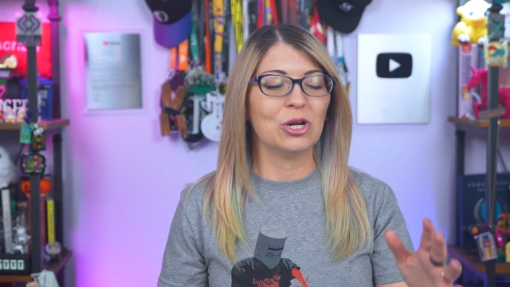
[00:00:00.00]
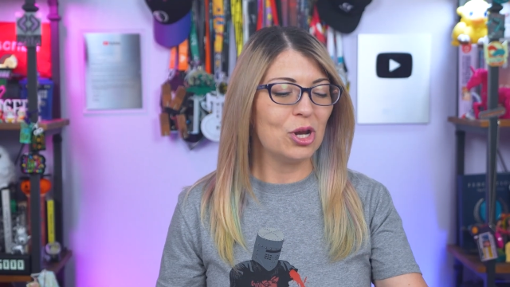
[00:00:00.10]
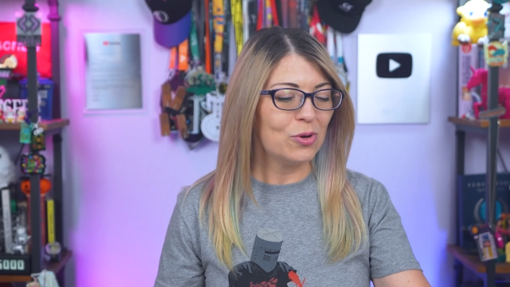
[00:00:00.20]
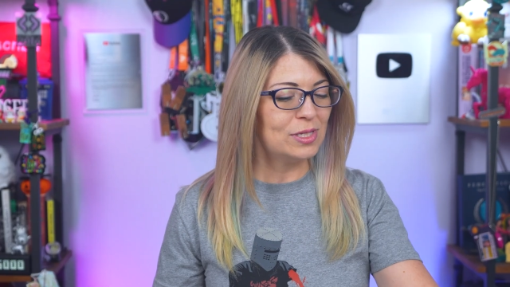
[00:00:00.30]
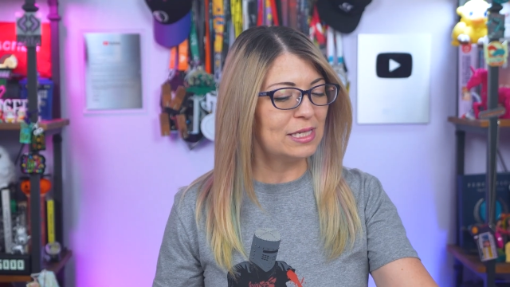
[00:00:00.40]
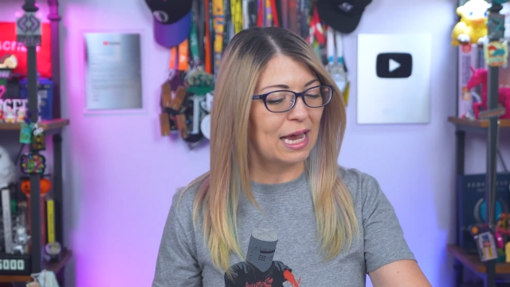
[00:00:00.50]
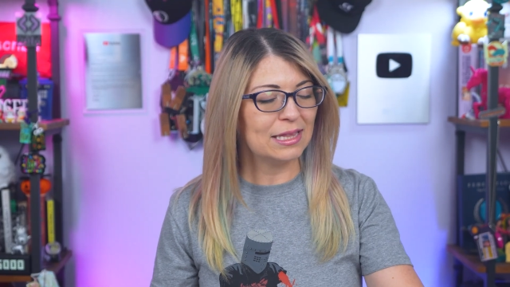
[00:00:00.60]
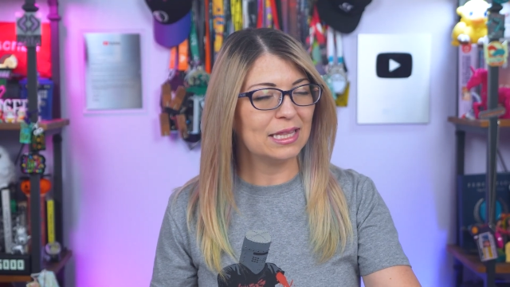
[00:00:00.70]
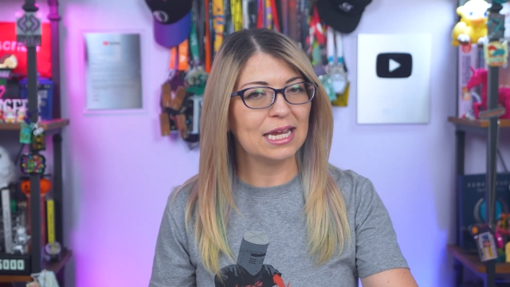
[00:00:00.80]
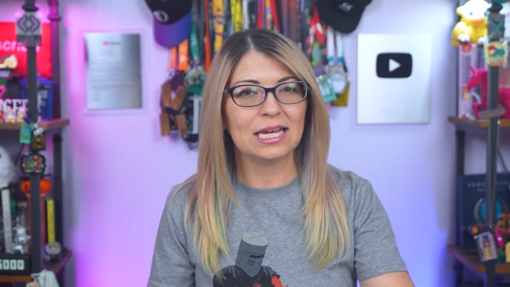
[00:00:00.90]
No,
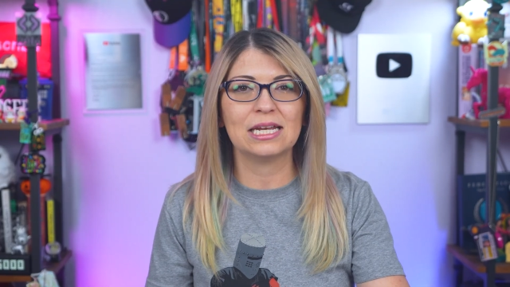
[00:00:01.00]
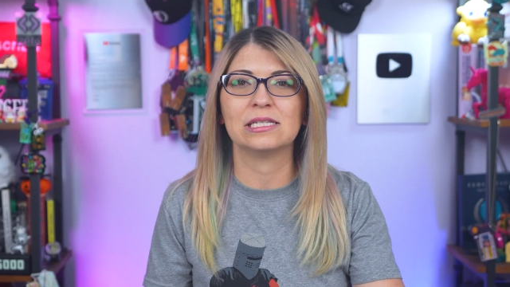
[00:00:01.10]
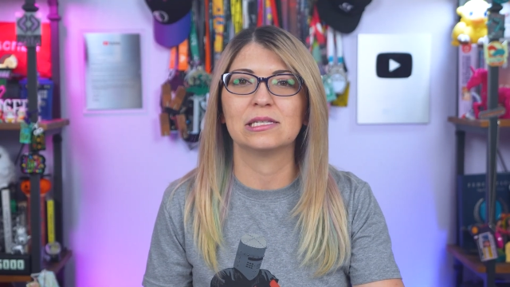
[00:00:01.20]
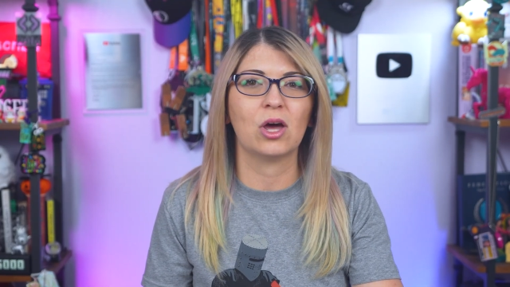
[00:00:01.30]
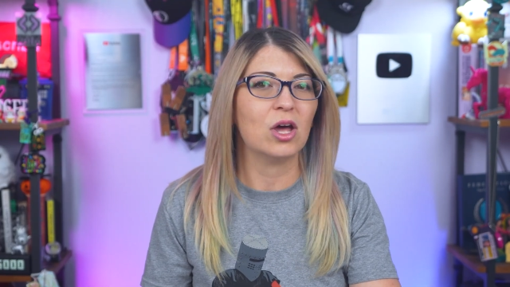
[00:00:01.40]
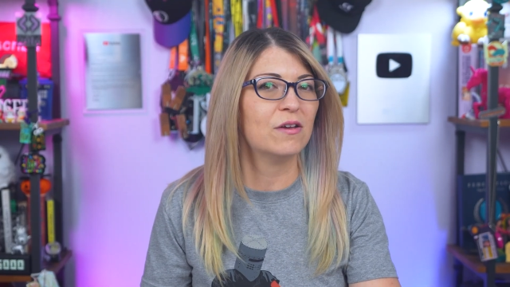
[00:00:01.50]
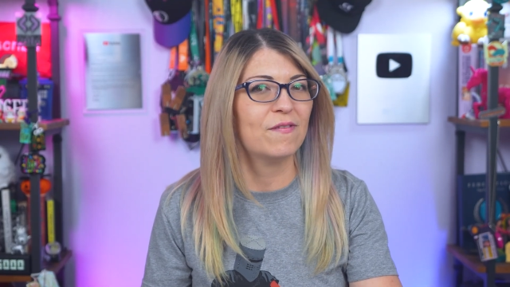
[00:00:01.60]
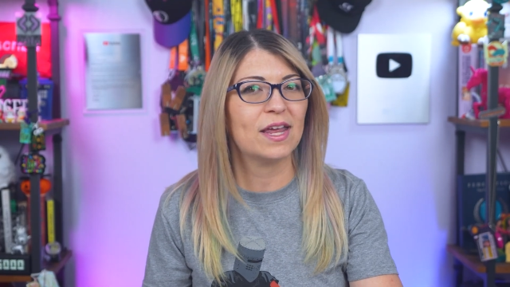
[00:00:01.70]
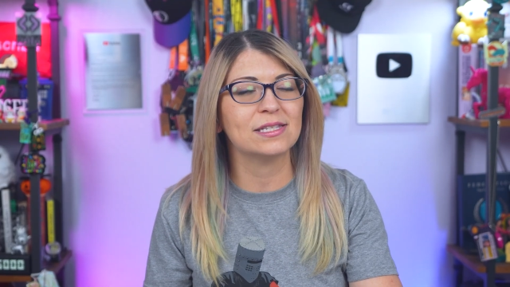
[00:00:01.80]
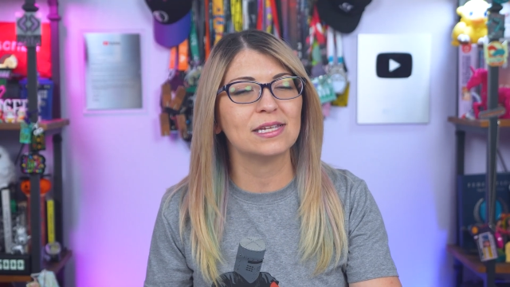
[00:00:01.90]
sadly, it is not a
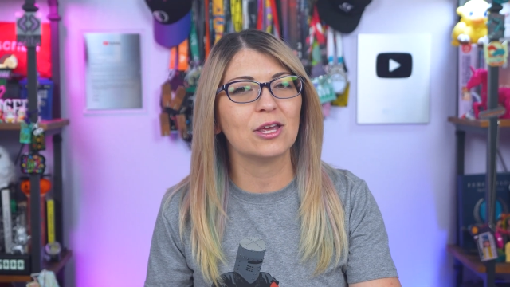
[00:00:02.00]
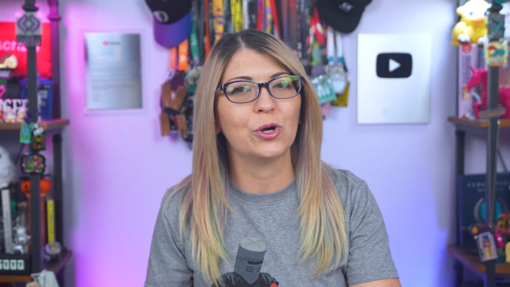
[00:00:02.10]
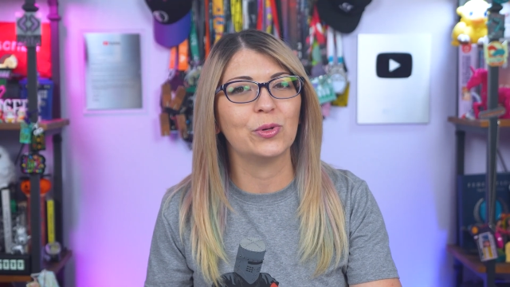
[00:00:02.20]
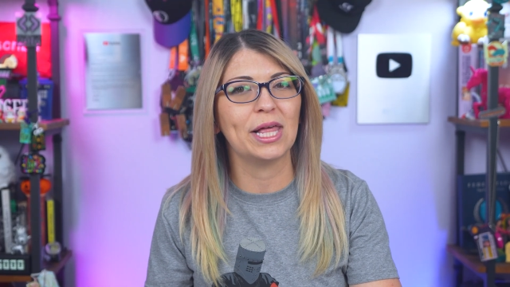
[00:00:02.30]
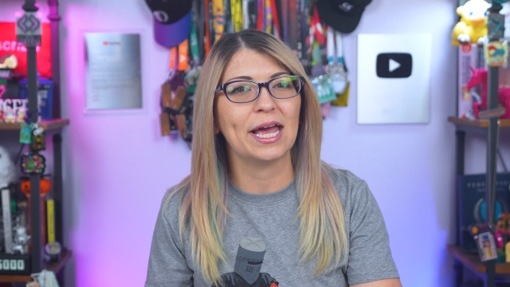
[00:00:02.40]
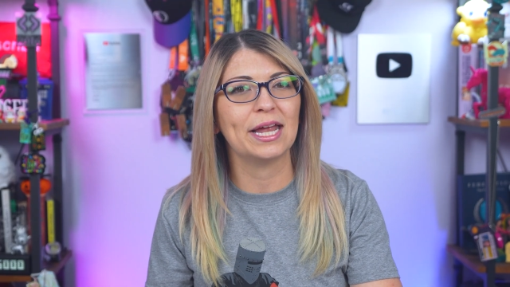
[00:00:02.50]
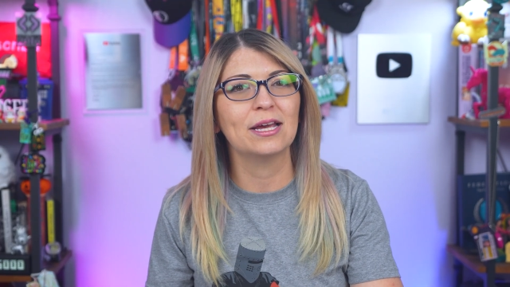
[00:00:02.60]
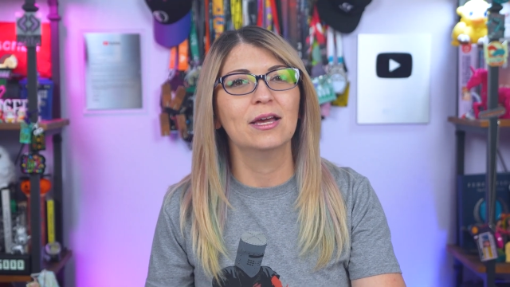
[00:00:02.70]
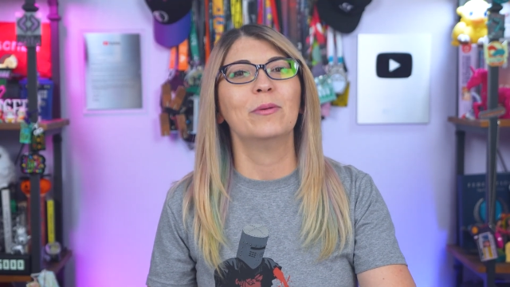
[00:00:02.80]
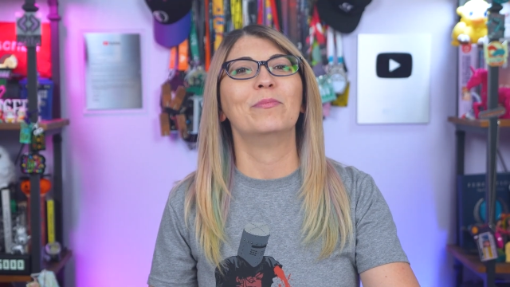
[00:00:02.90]
fancy
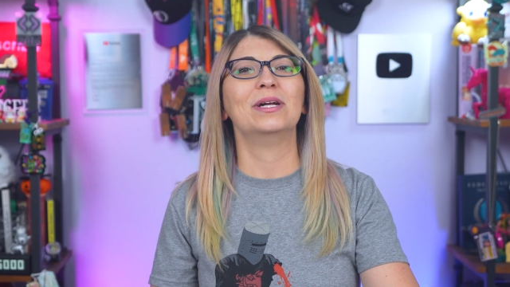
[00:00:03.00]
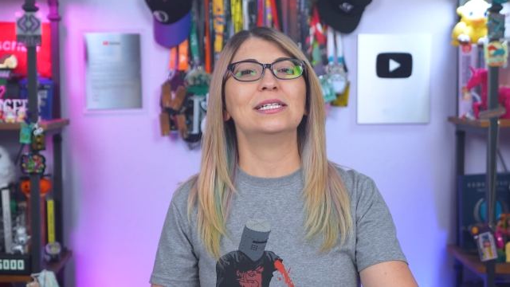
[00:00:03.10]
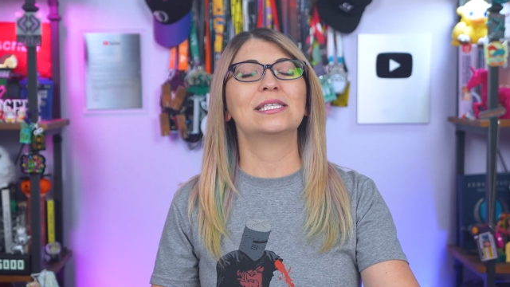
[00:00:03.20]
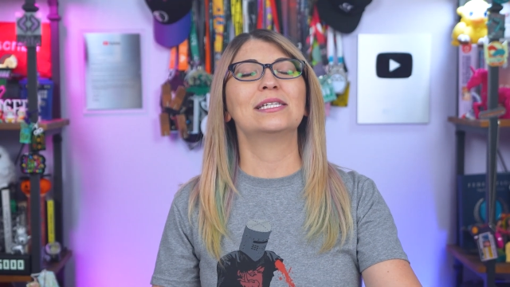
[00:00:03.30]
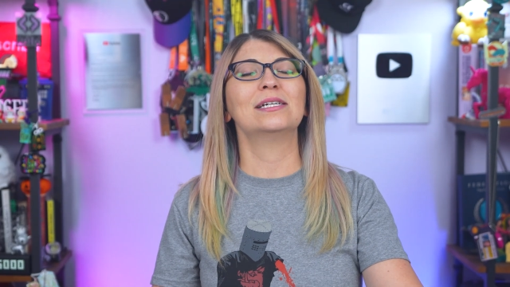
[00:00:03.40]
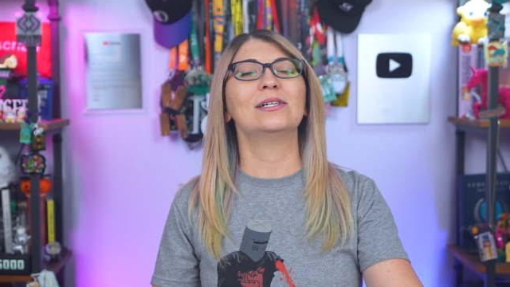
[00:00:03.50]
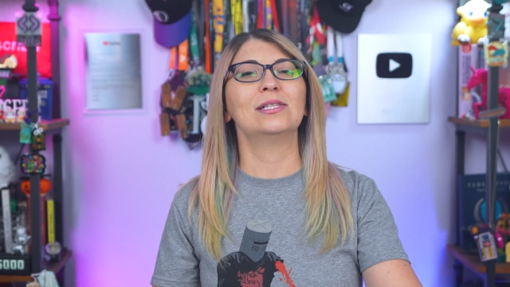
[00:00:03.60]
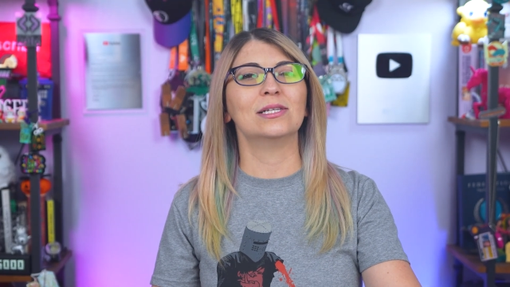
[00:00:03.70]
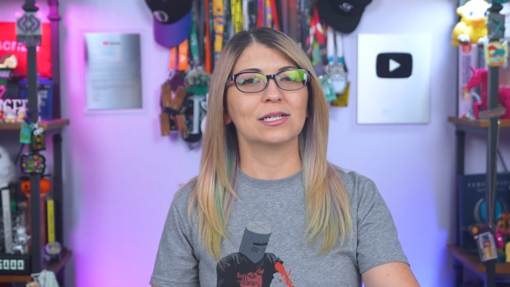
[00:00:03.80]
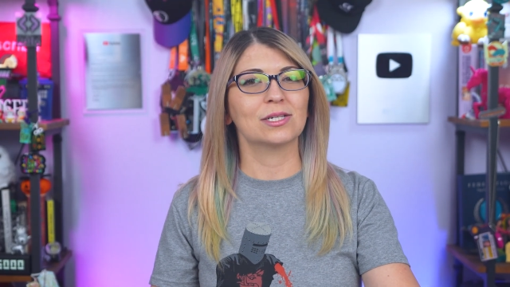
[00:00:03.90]
OLED, but it
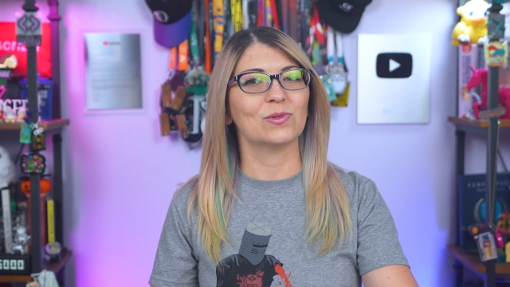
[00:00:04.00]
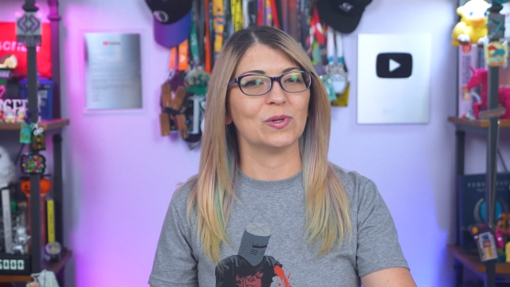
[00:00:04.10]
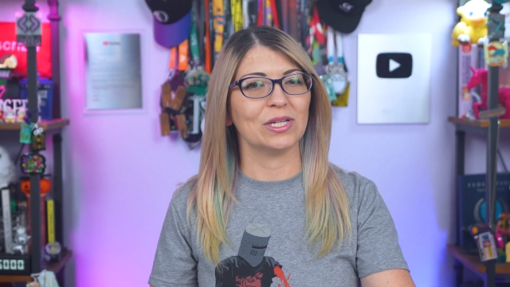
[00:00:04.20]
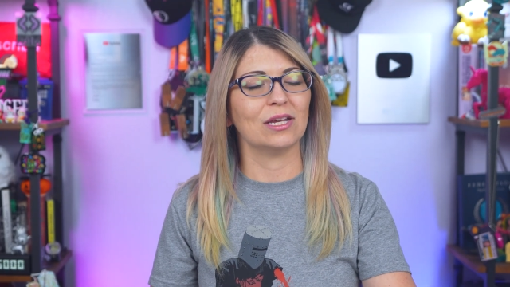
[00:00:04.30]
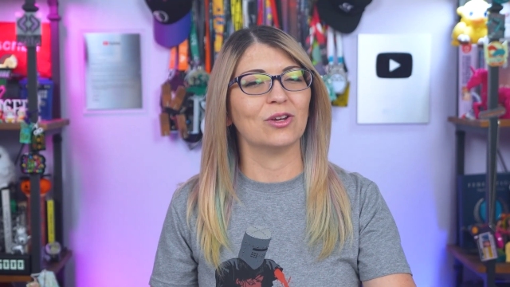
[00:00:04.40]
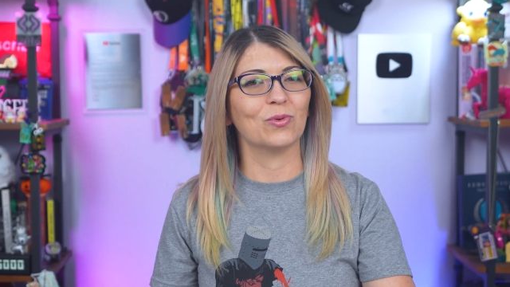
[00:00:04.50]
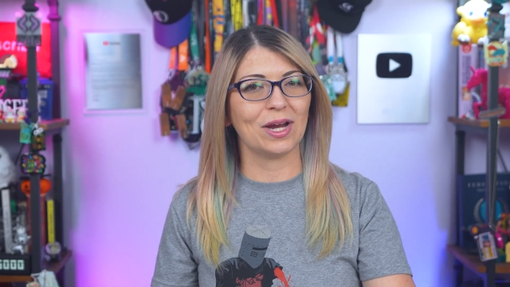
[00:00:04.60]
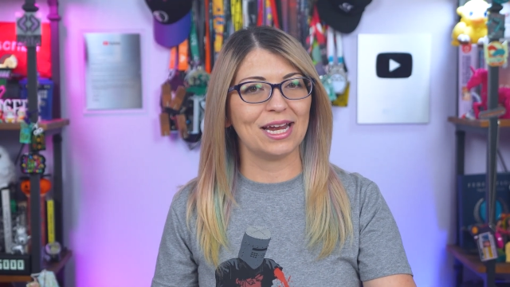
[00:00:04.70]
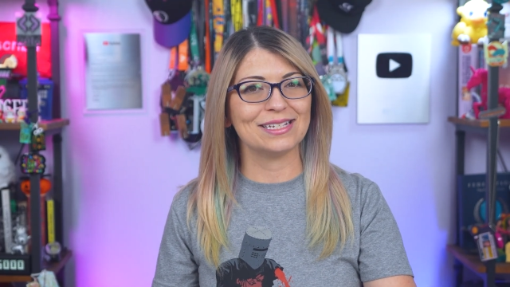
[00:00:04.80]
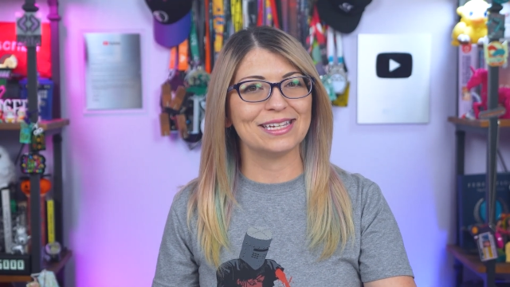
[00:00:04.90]
still looks really
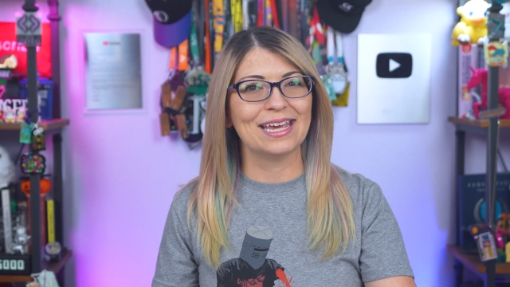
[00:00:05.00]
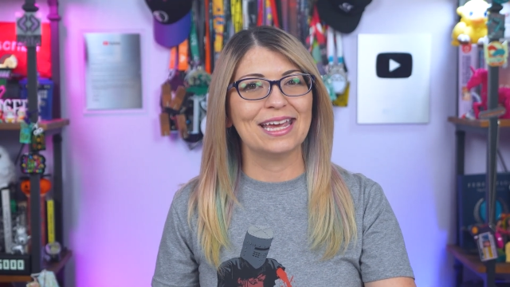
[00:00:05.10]
great.